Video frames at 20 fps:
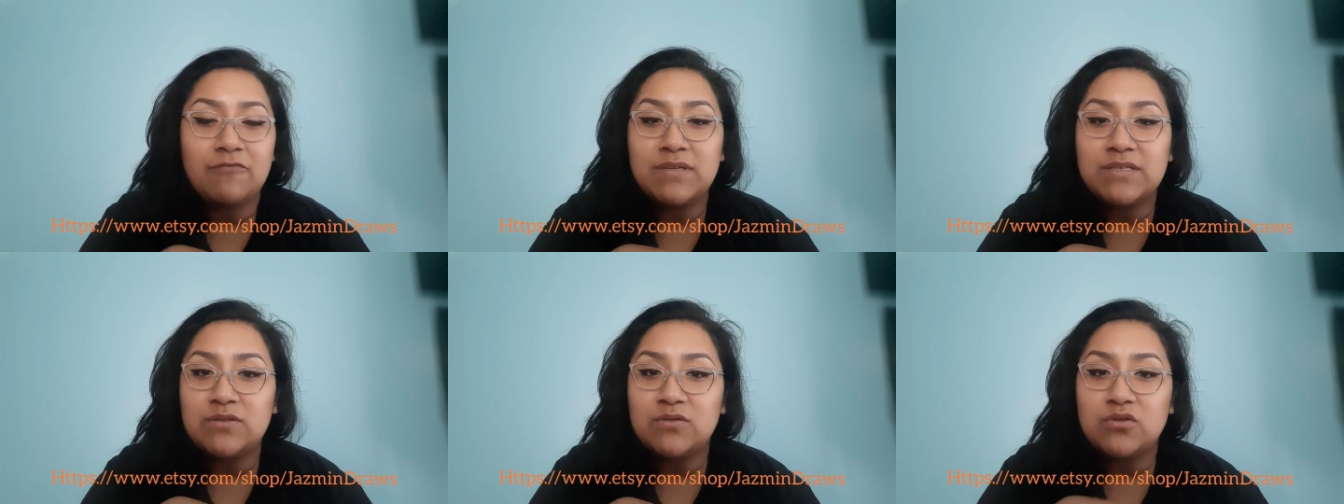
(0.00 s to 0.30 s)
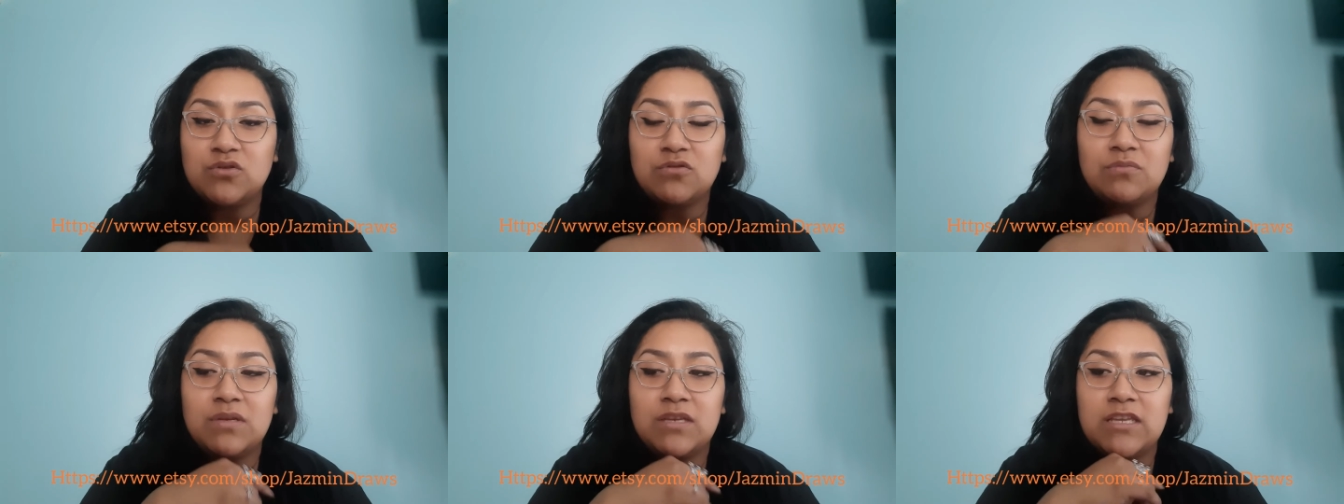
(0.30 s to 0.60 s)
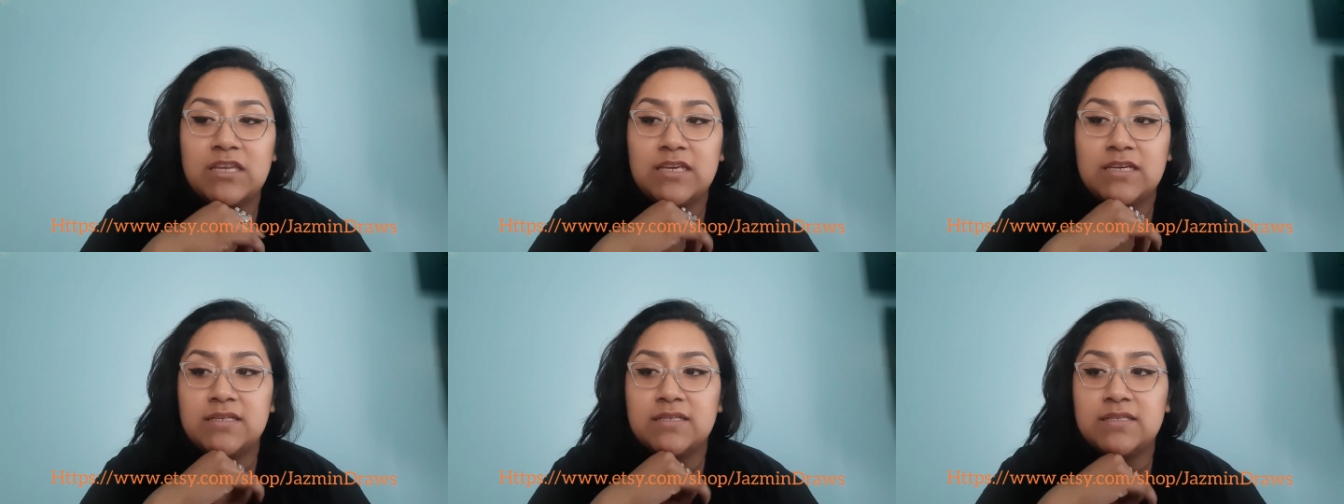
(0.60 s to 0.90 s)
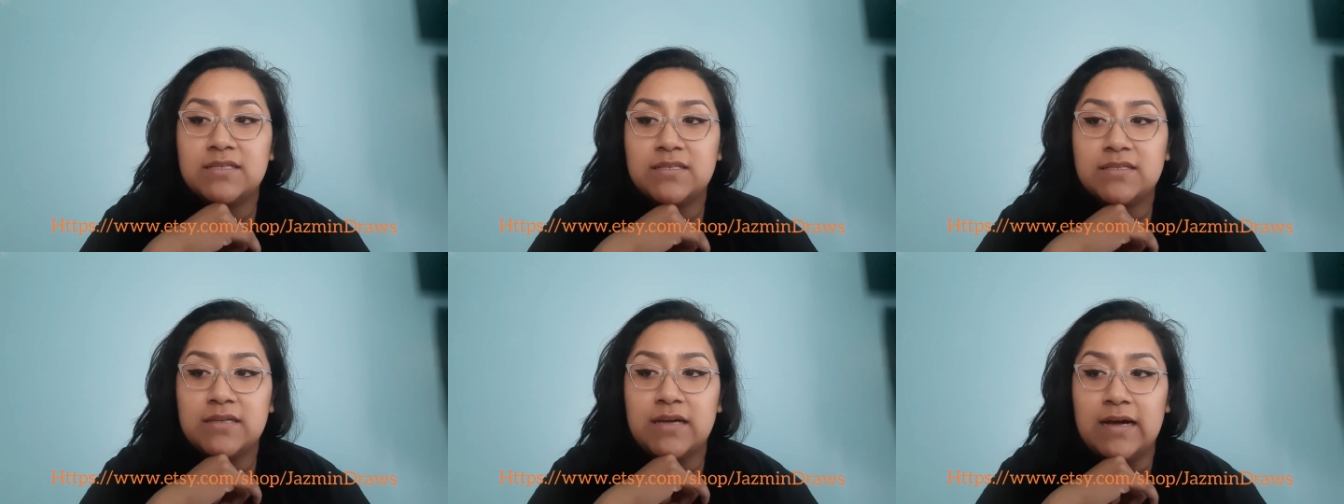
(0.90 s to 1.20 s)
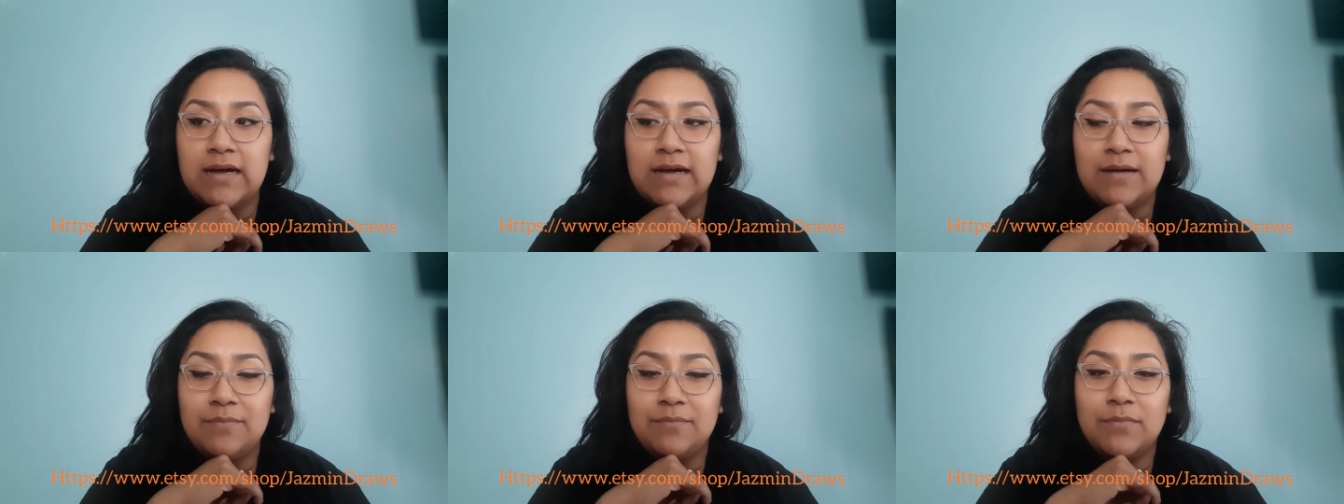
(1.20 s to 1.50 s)
my social medias,
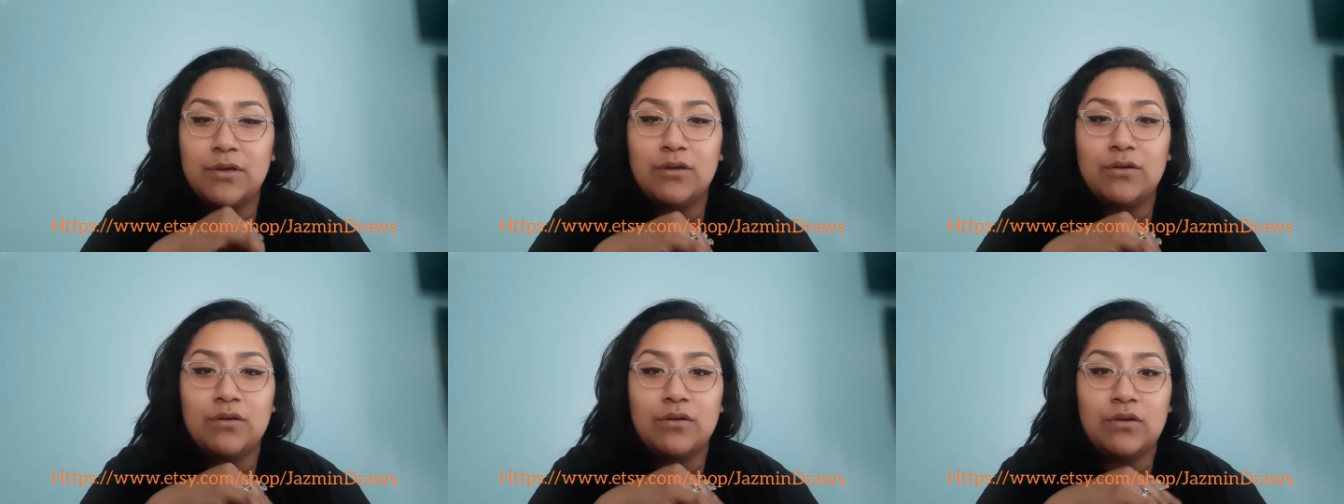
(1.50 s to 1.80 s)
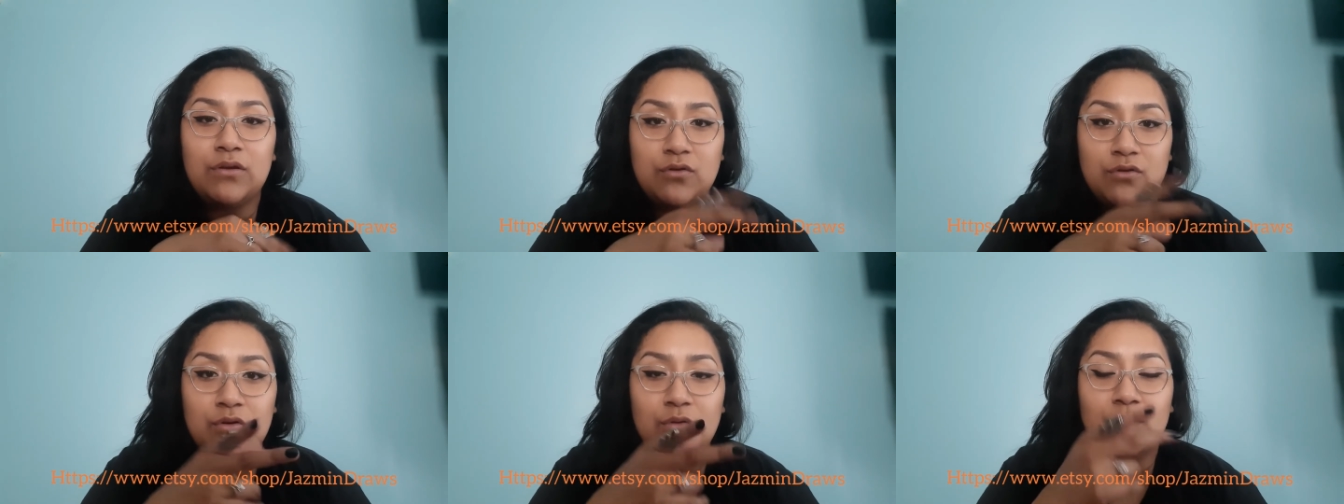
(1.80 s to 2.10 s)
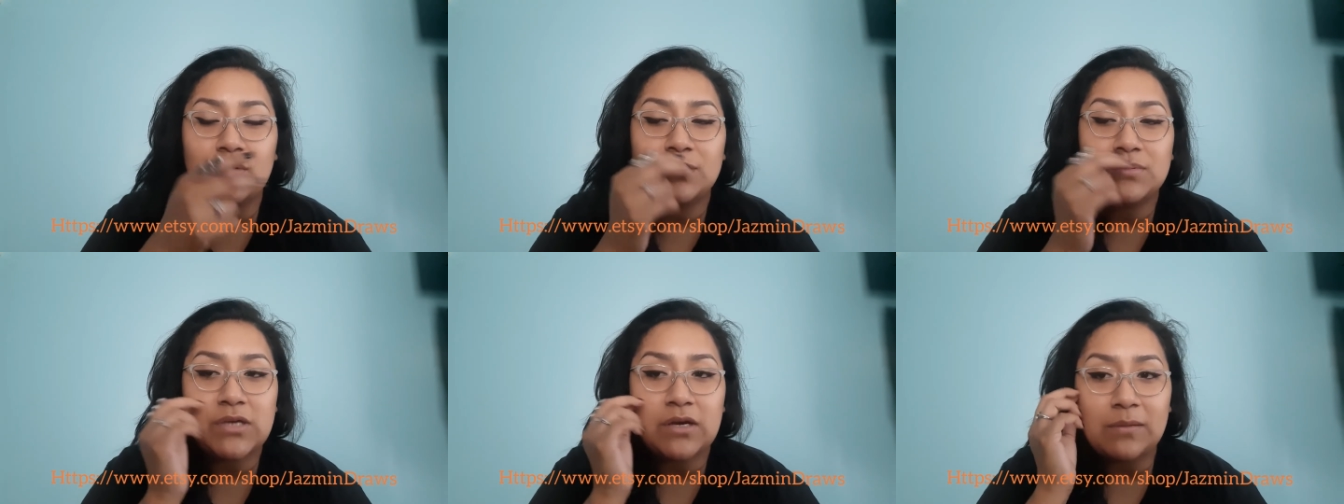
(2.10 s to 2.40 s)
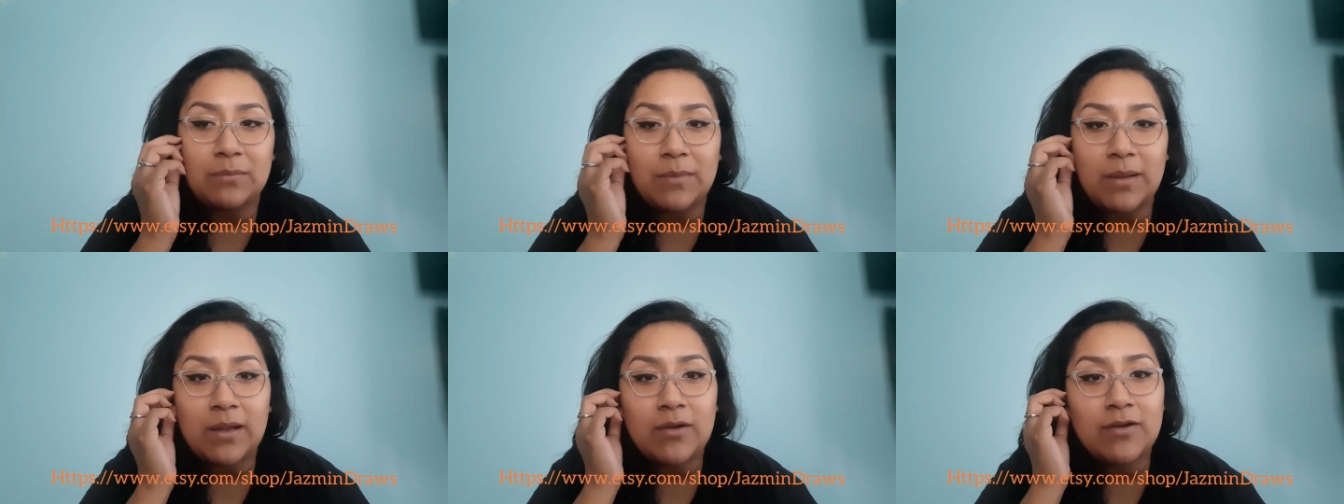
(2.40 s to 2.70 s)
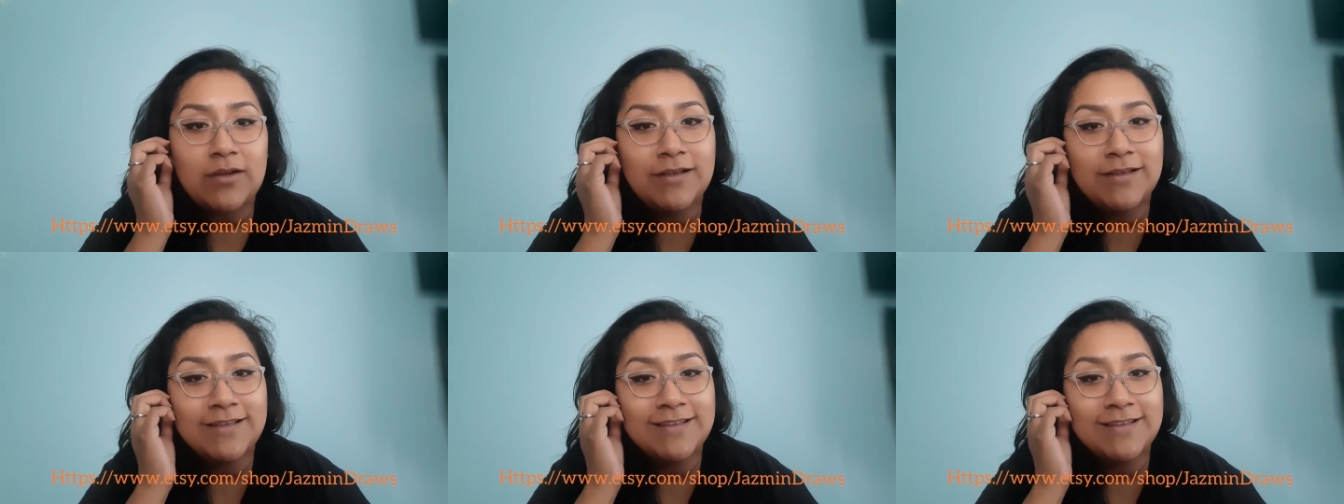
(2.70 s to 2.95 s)
um, you know what I'm talking about.